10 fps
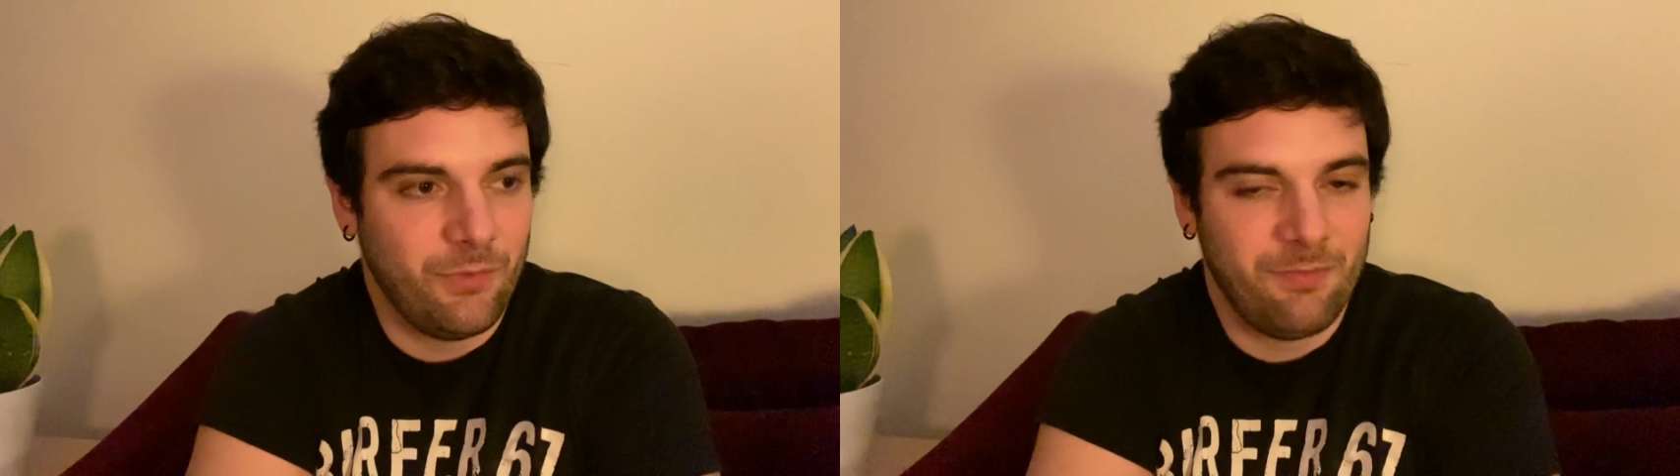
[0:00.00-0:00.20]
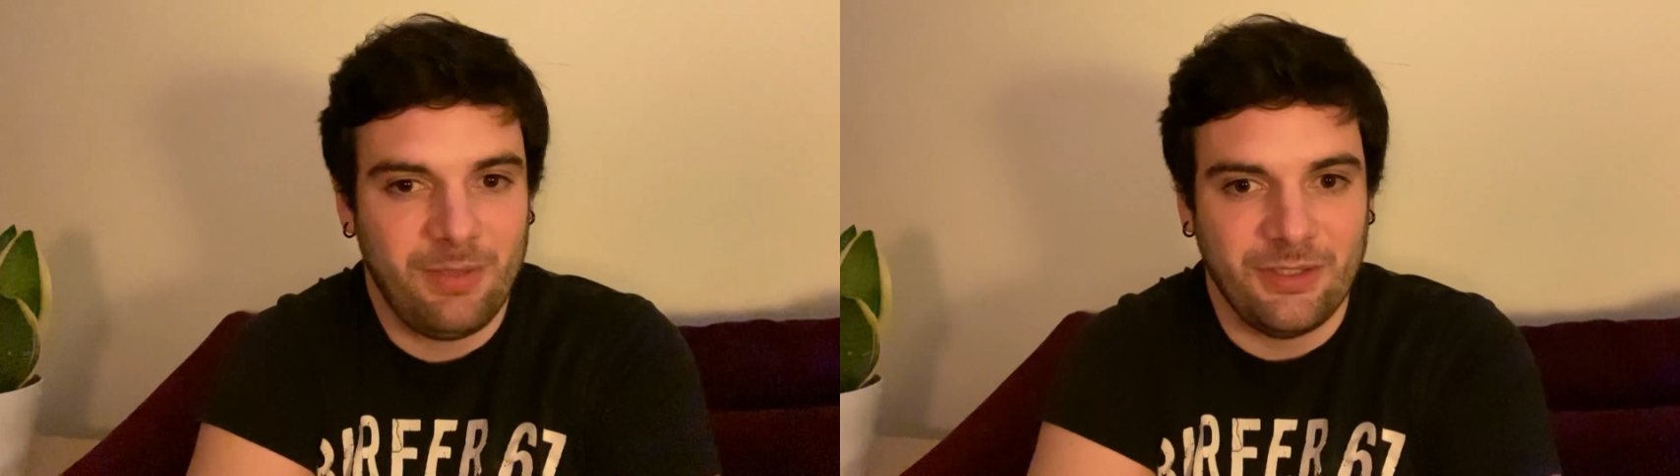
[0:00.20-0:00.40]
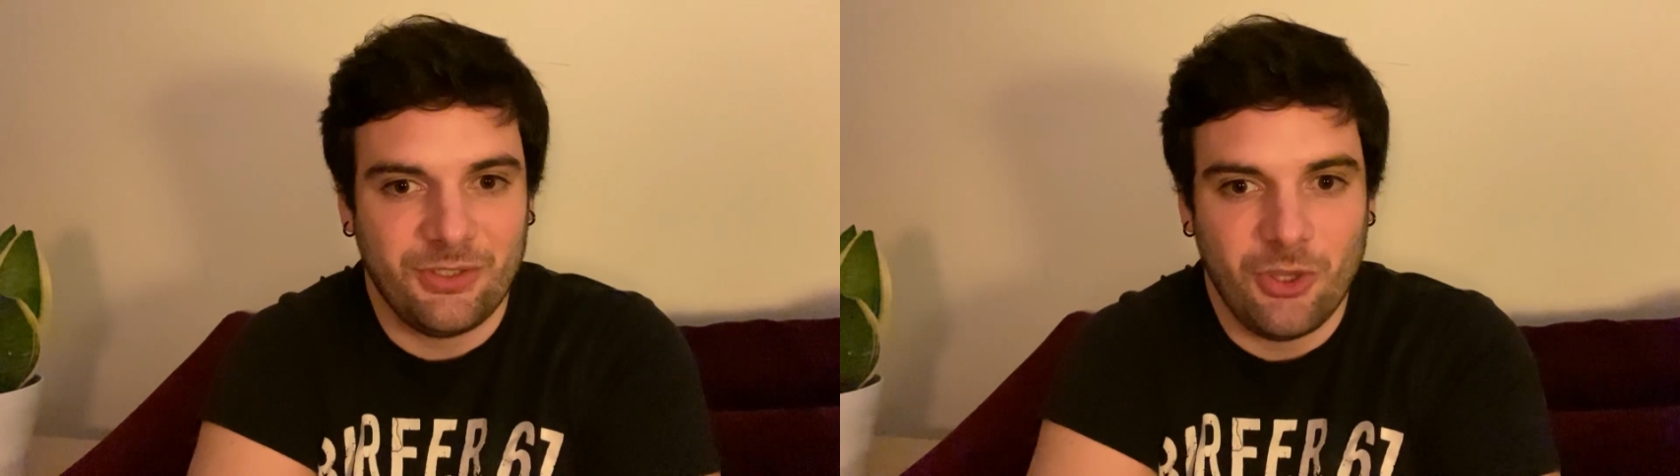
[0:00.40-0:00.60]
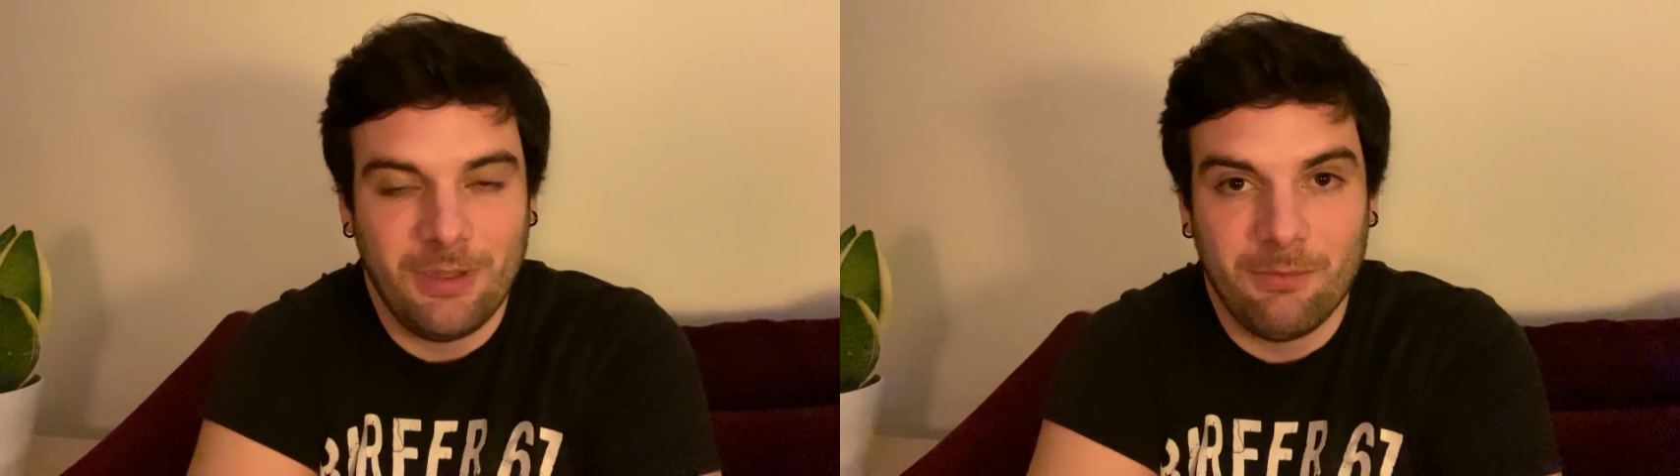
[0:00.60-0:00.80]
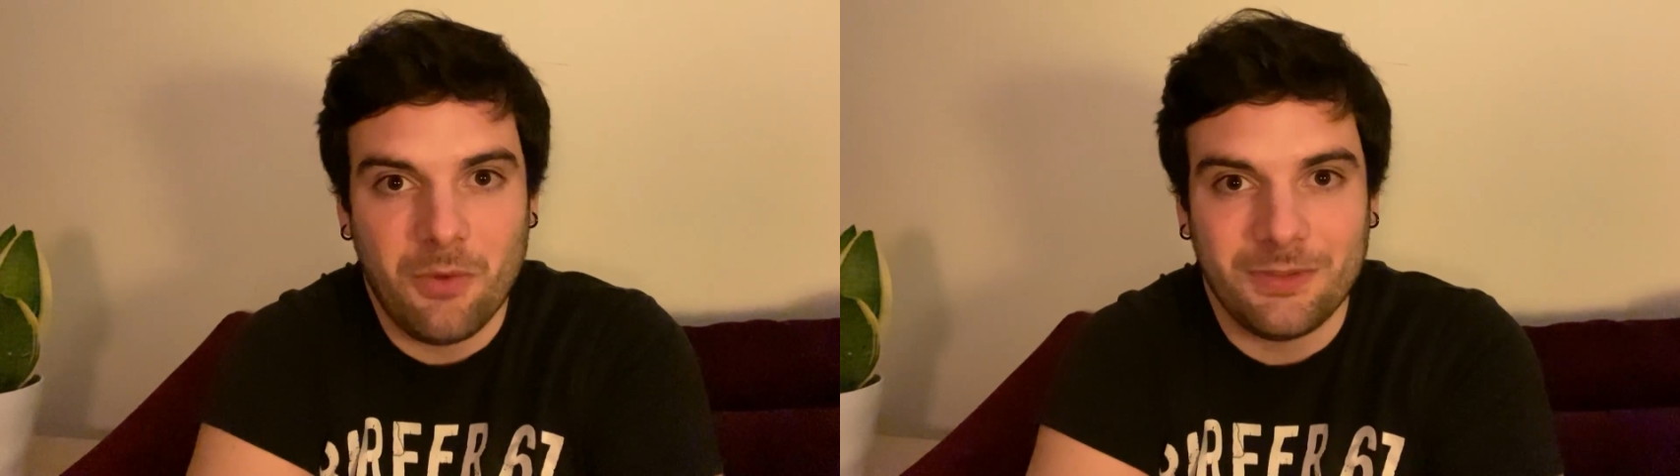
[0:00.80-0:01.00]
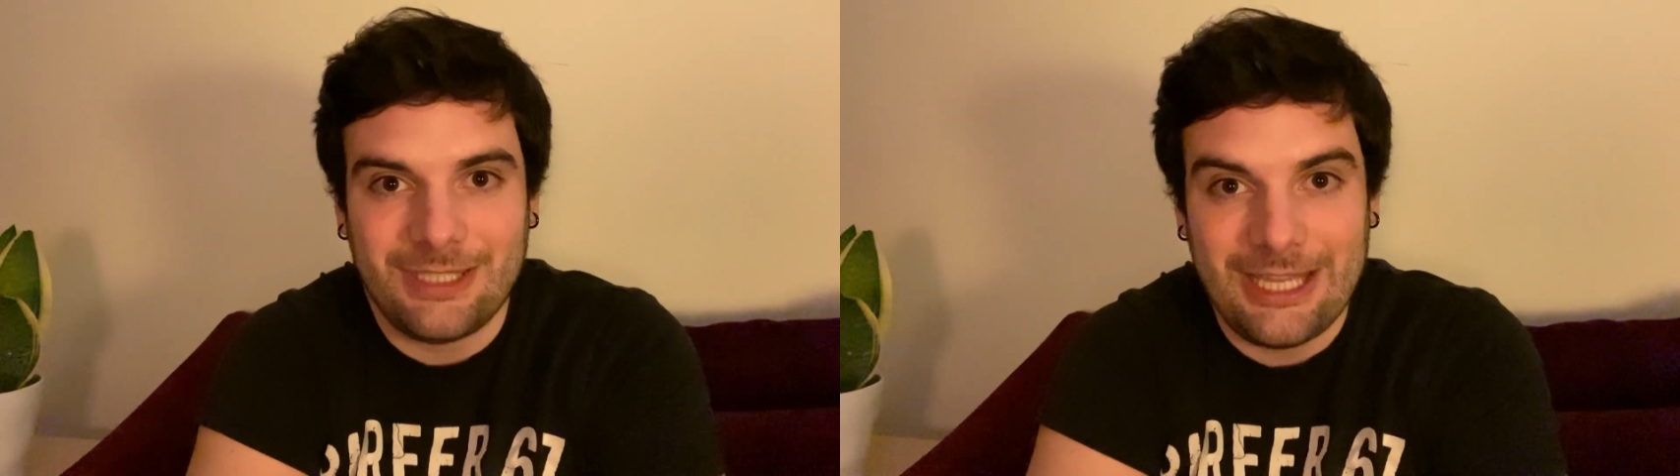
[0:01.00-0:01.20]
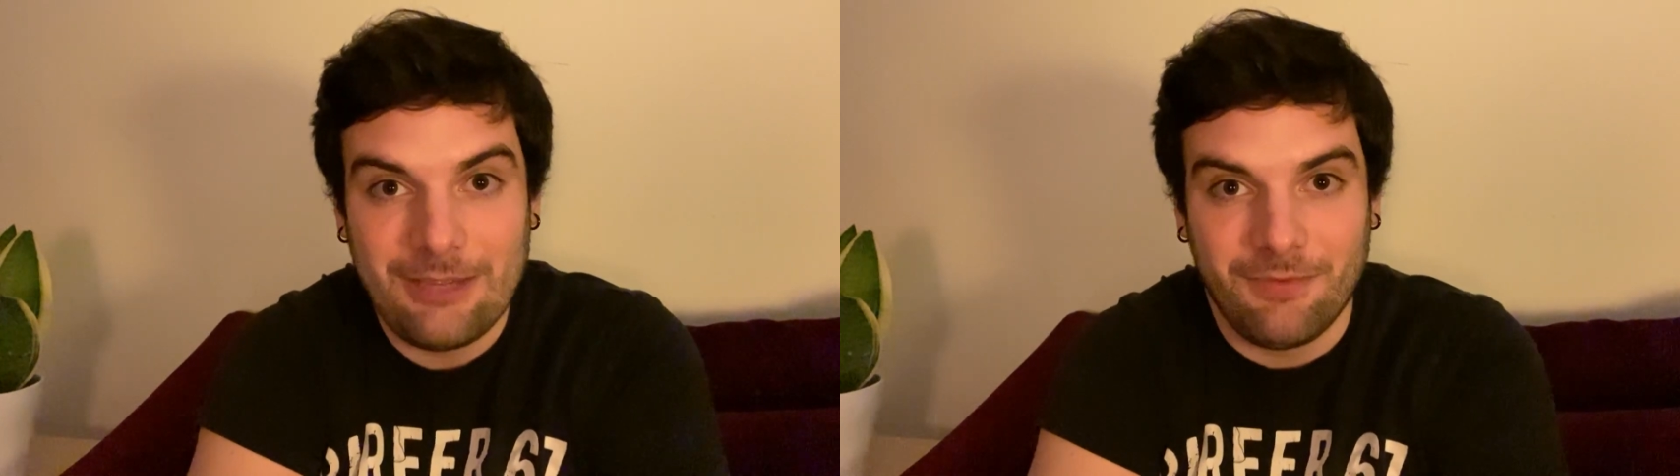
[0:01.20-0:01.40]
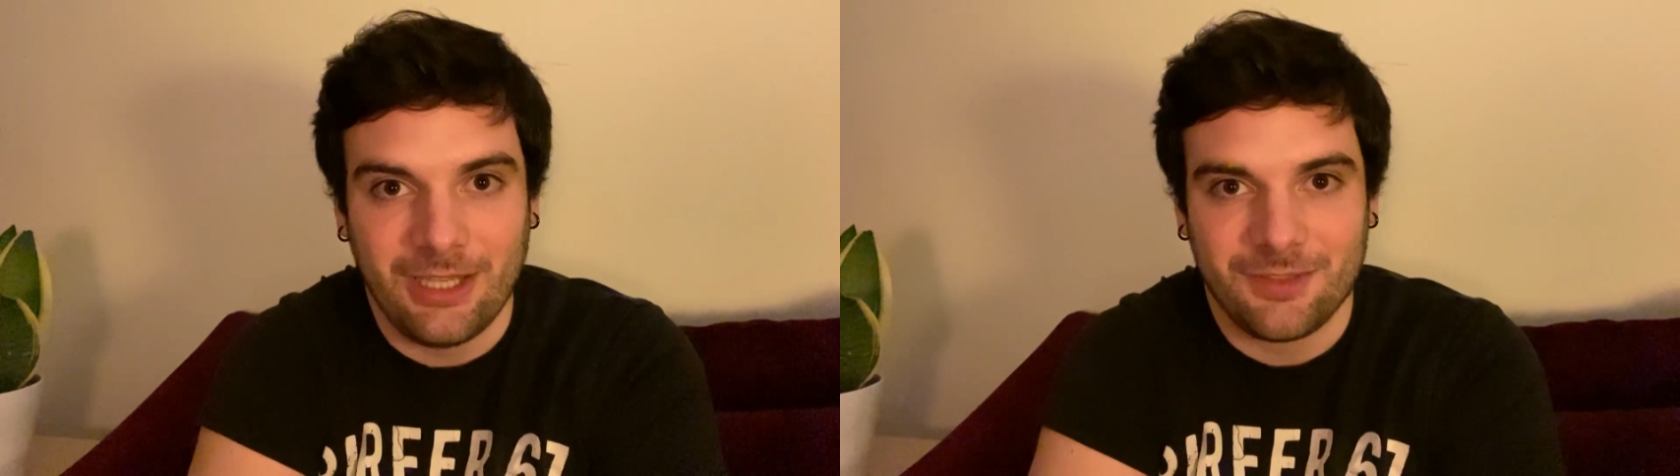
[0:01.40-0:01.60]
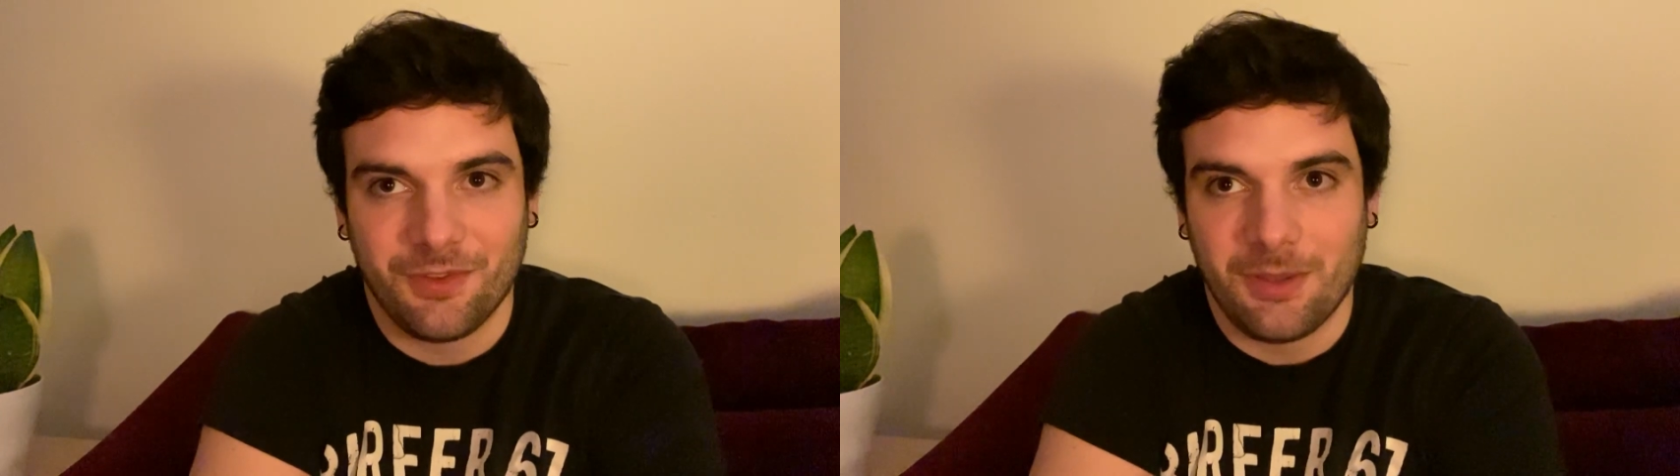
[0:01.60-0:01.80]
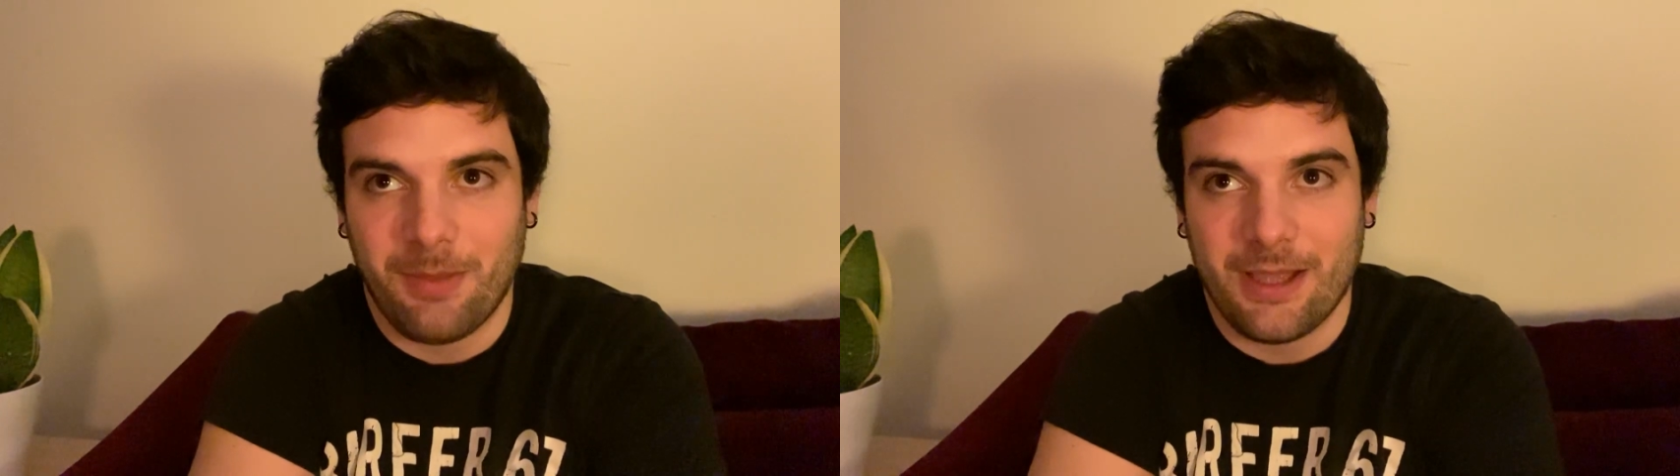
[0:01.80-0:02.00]
we've been Zooming most evenings for
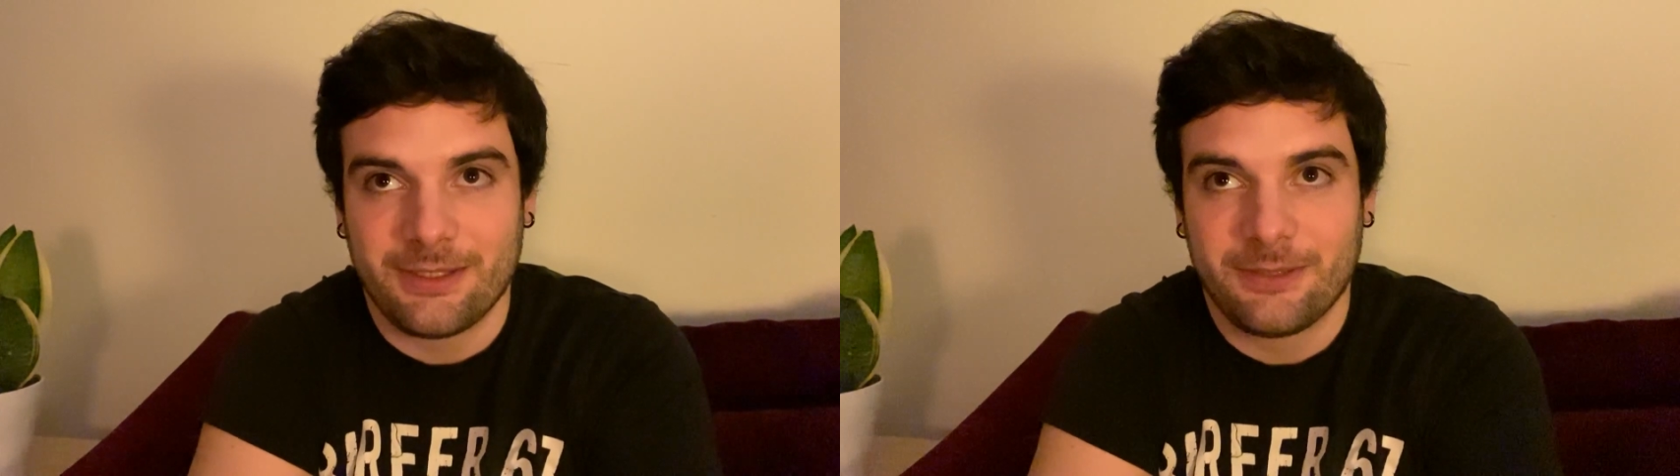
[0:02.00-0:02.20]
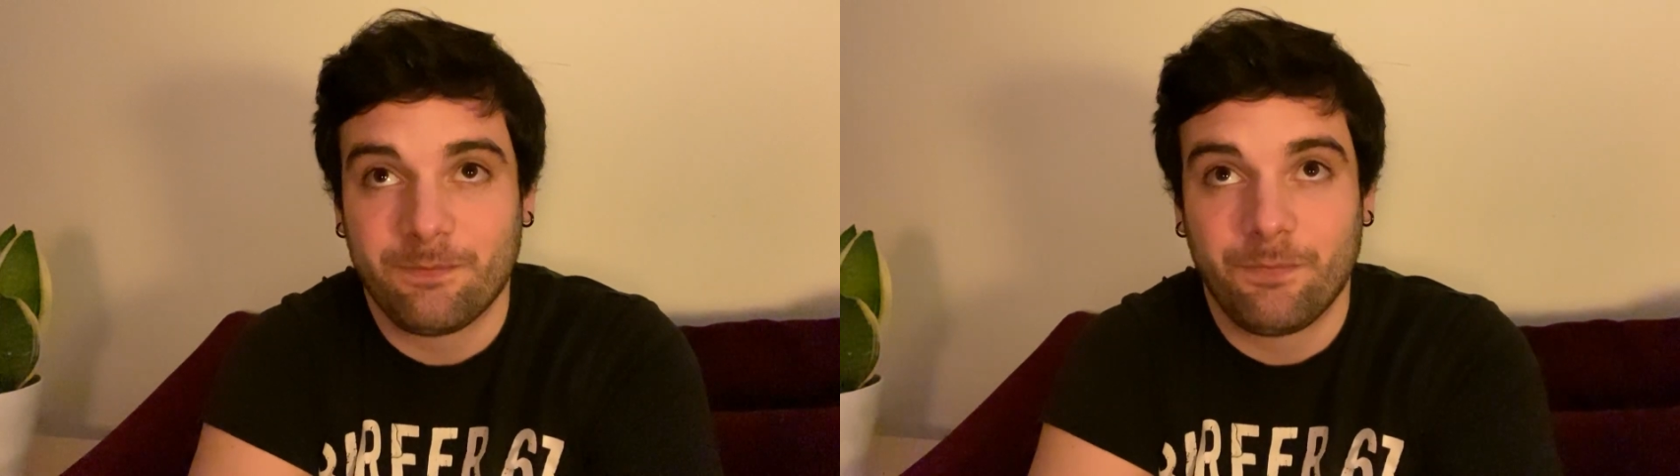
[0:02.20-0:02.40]
the past